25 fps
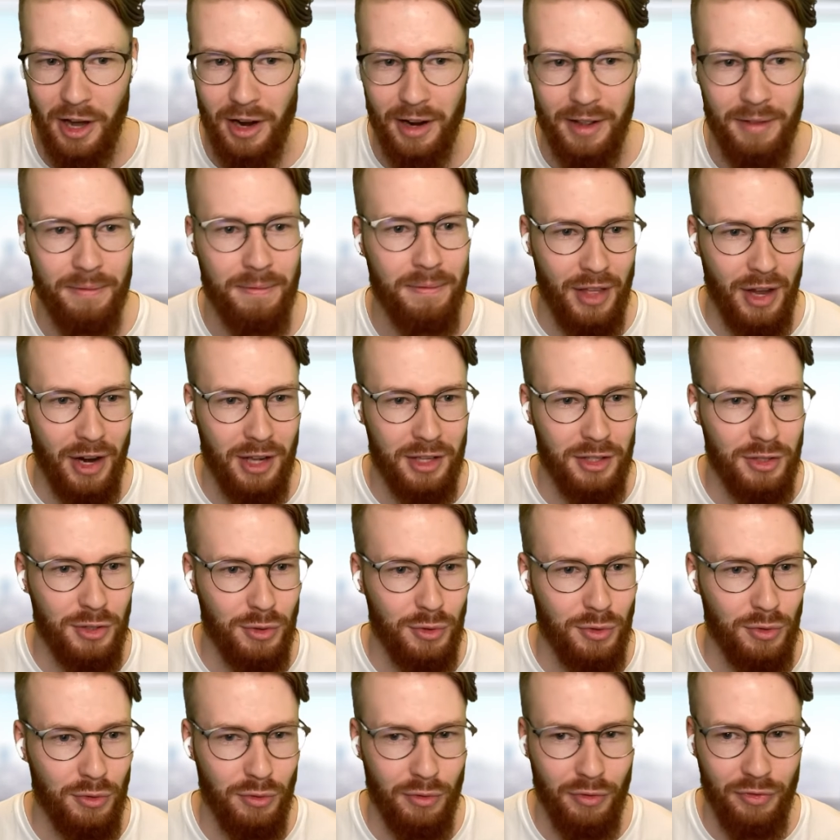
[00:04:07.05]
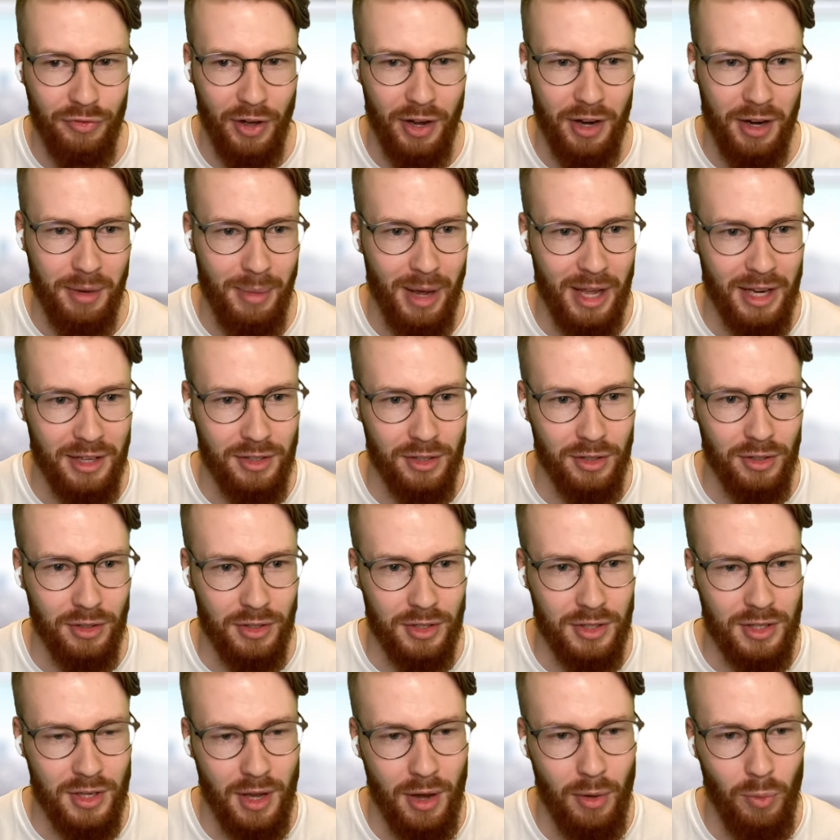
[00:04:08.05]
Got it. Then onto
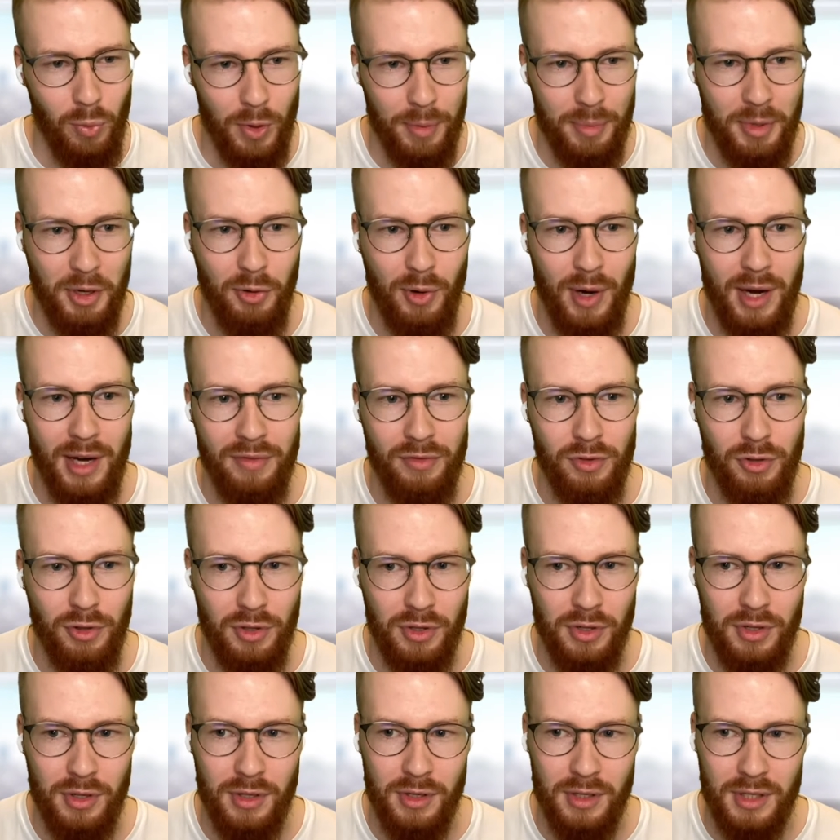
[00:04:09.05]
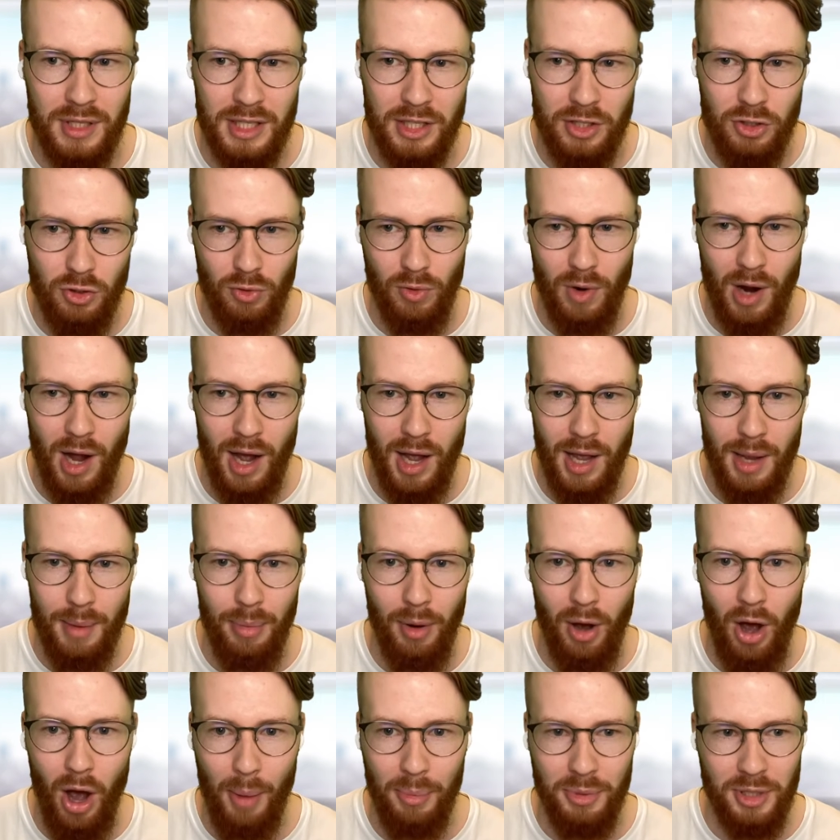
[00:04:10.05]
fundamentals. It would be great if you can describe
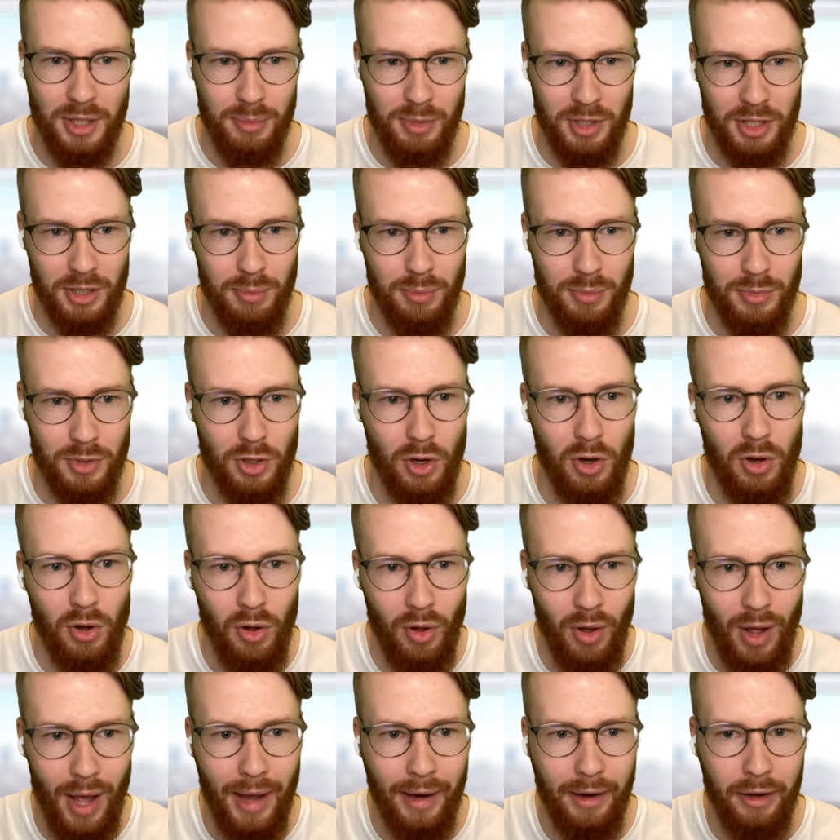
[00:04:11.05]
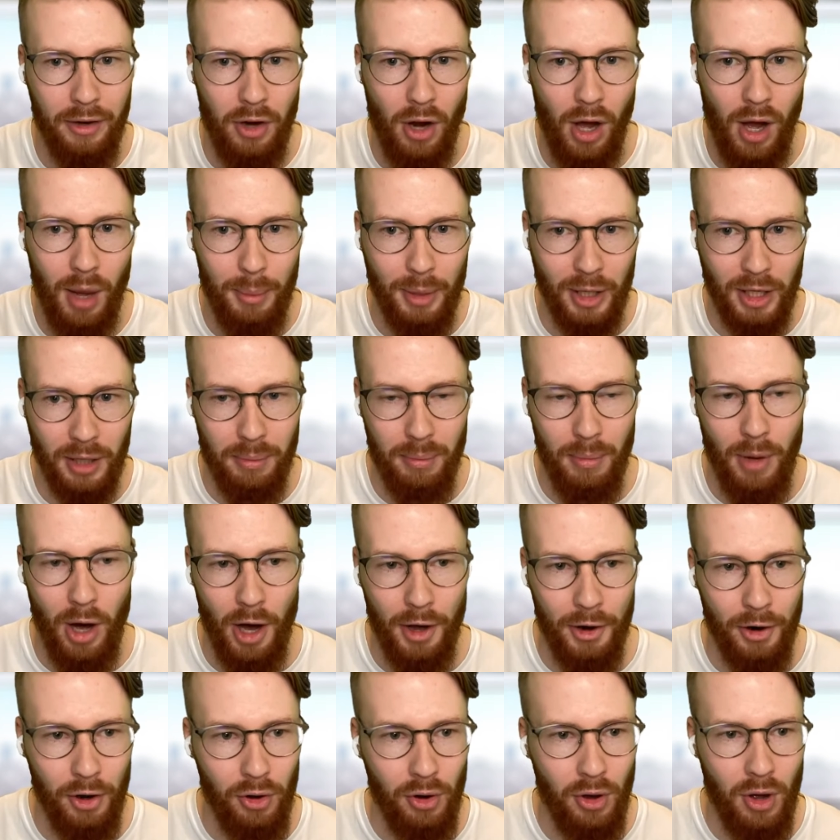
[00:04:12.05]
optimism's whole economic
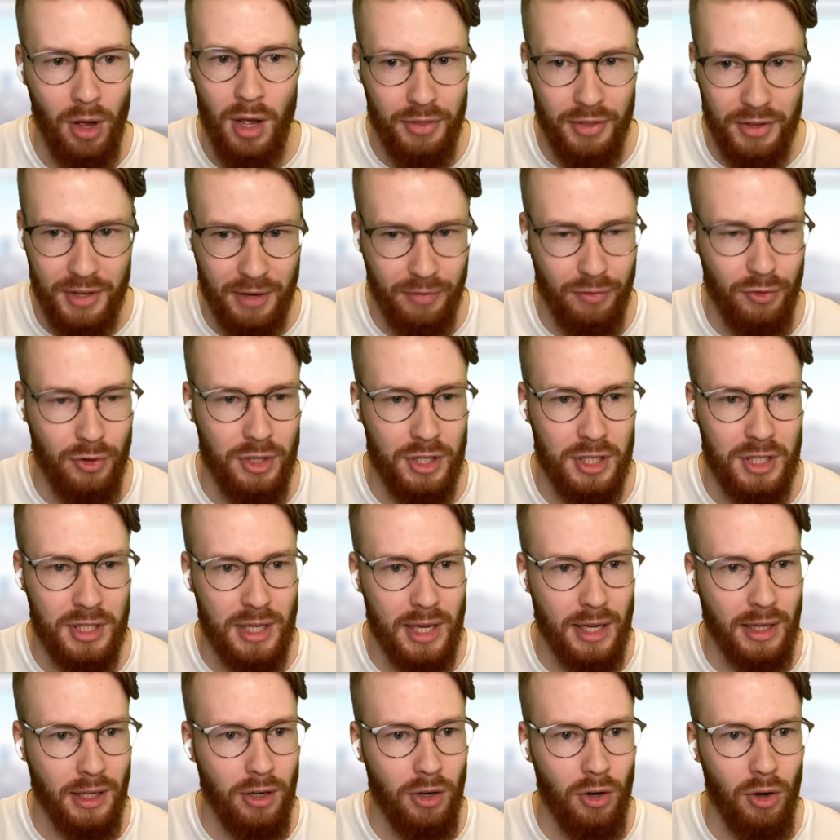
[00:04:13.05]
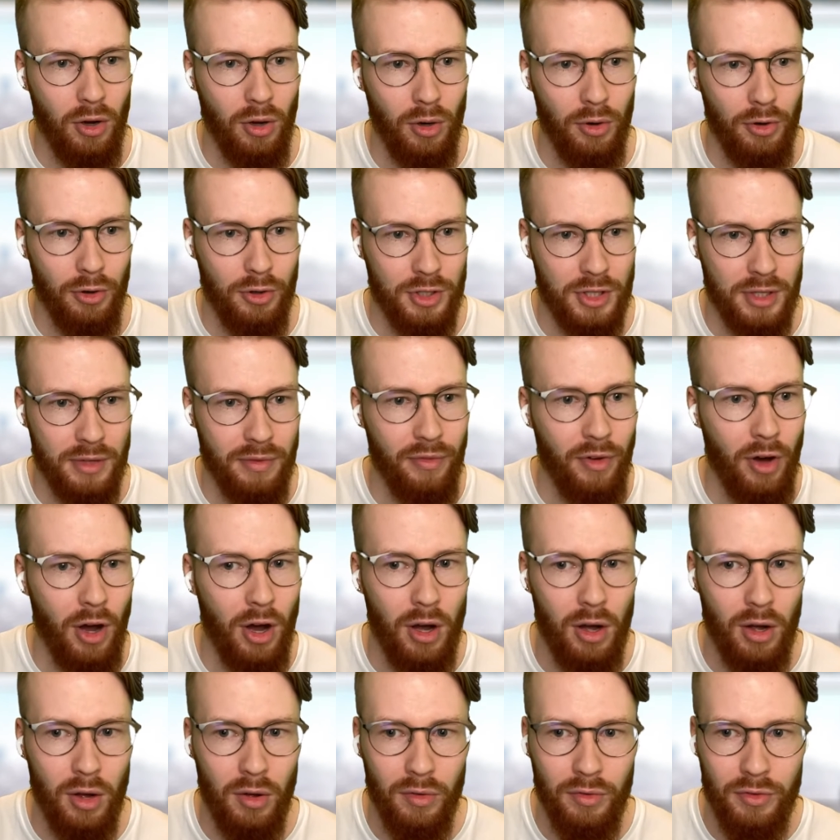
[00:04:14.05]
model, the different stakeholders
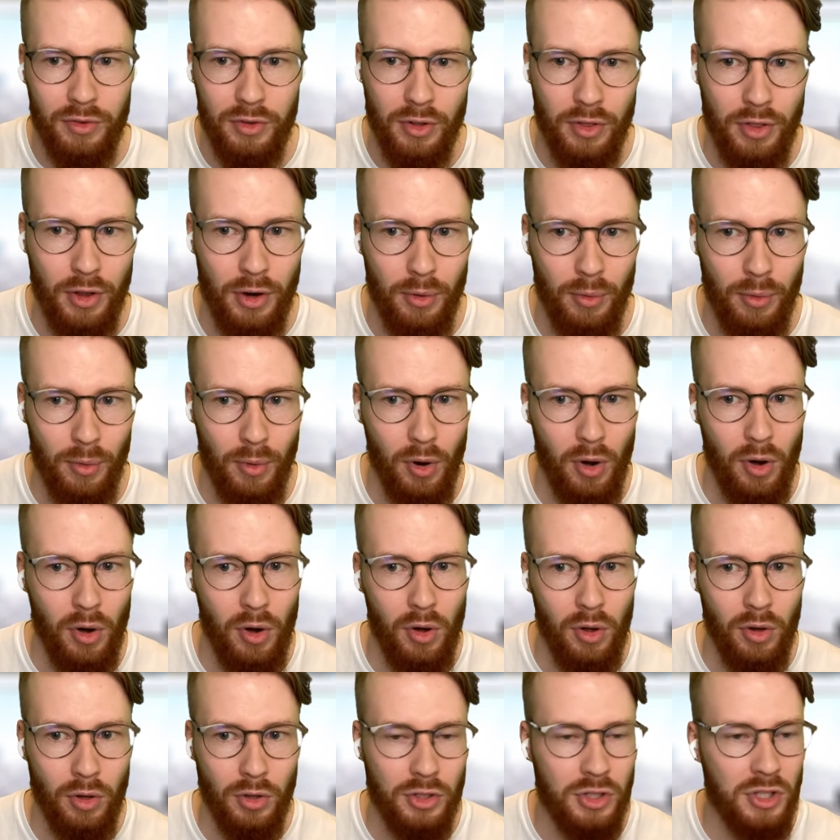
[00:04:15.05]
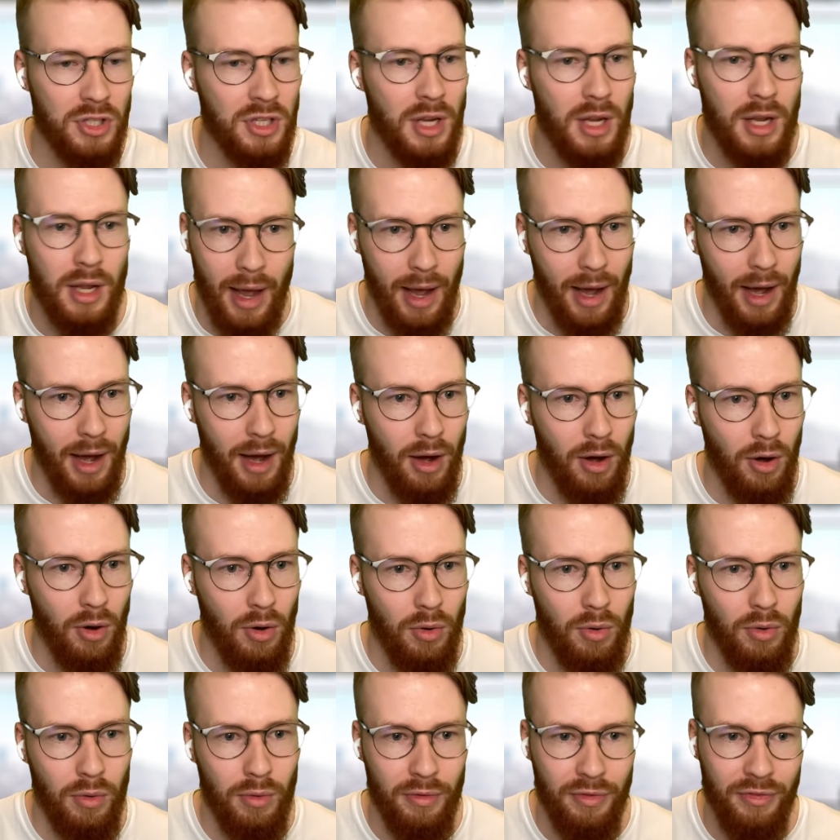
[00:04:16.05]
involved, their roles,
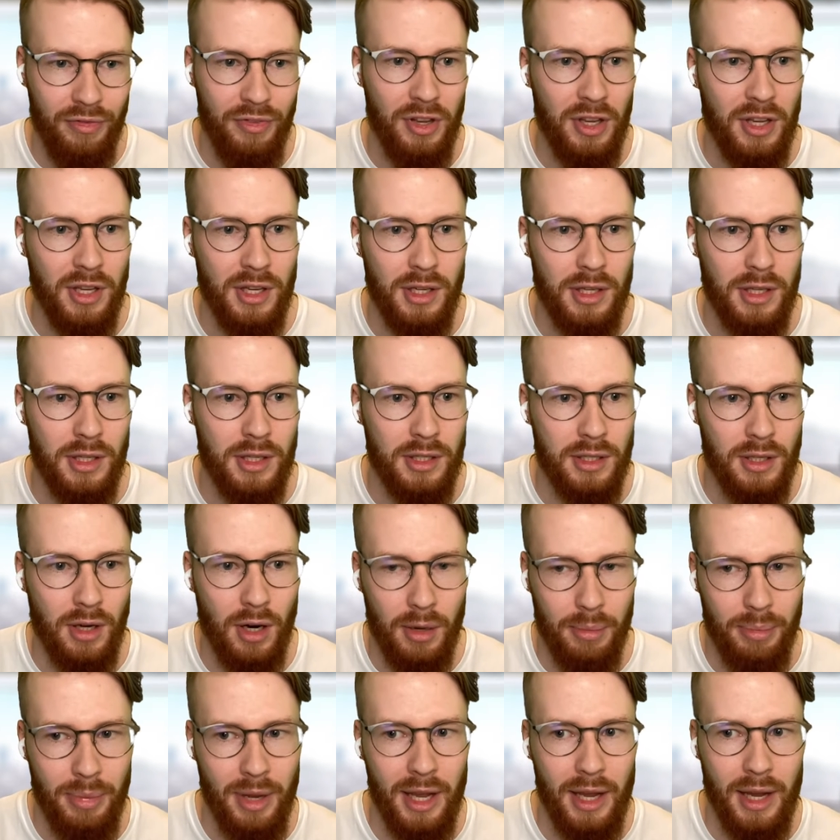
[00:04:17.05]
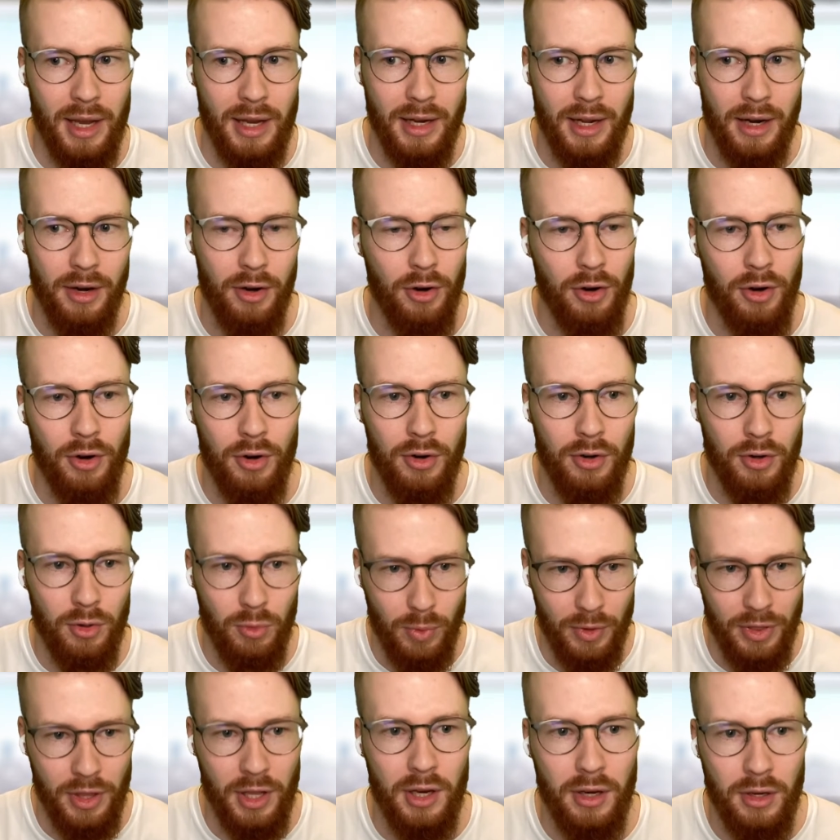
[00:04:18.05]
how fees are paid and earned
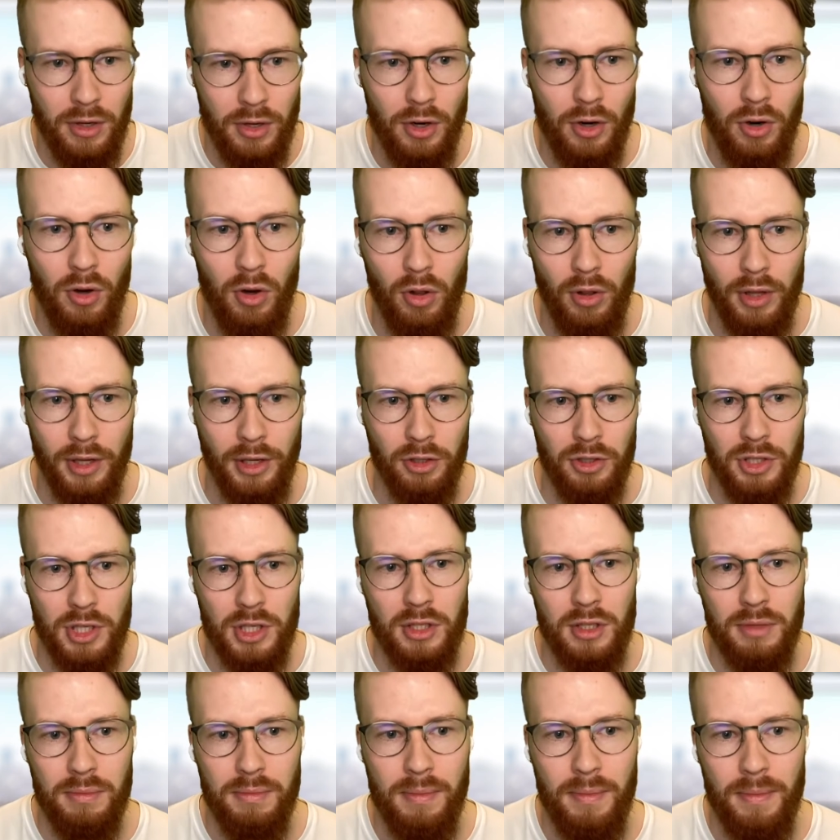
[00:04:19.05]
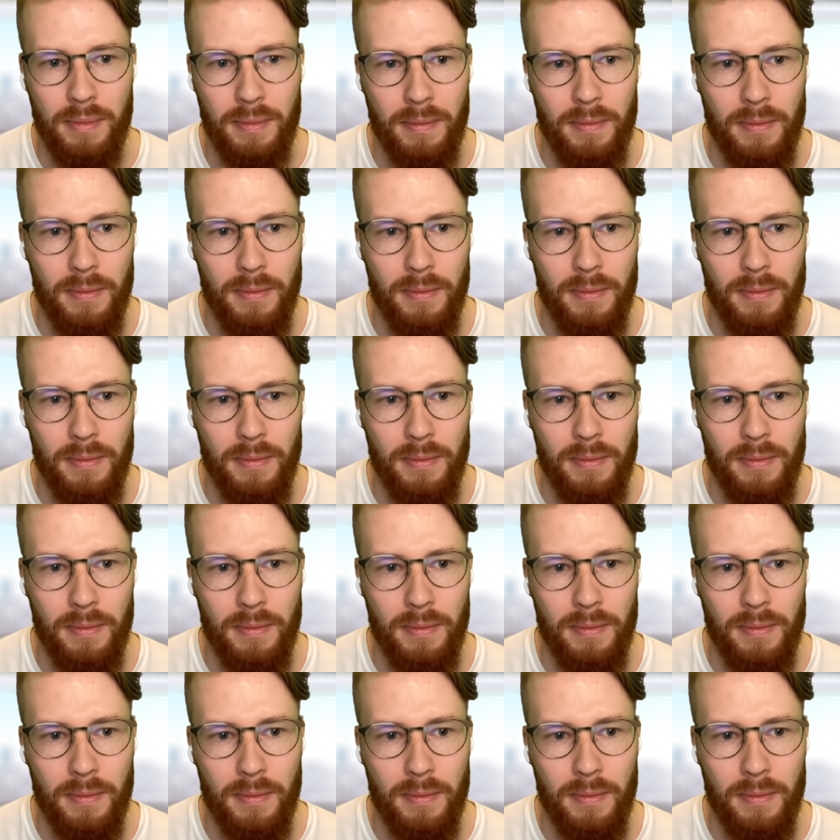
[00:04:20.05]
within your whole ecosystem.